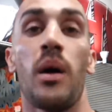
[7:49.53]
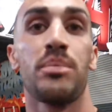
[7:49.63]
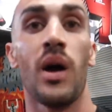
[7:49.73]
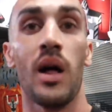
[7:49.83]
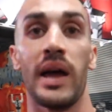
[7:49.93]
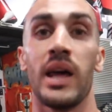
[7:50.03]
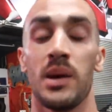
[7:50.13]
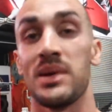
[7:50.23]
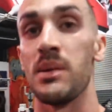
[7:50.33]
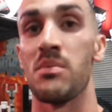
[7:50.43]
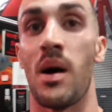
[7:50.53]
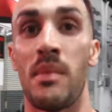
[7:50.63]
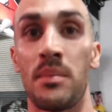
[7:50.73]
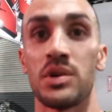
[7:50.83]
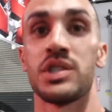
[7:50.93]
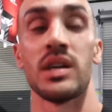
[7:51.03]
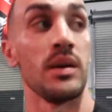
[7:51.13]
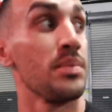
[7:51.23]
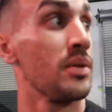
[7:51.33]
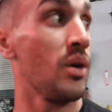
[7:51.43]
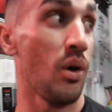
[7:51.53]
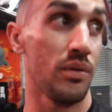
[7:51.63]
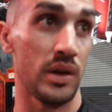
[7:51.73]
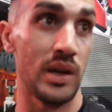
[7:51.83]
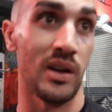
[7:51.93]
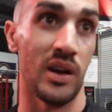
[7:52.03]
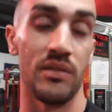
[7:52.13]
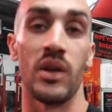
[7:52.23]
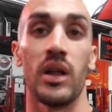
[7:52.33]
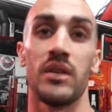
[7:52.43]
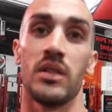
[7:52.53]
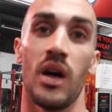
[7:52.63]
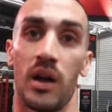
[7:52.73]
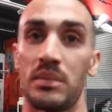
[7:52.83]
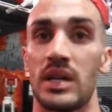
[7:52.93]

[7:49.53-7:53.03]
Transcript: I'll probably end up keeping my membership over here, even though I live in Long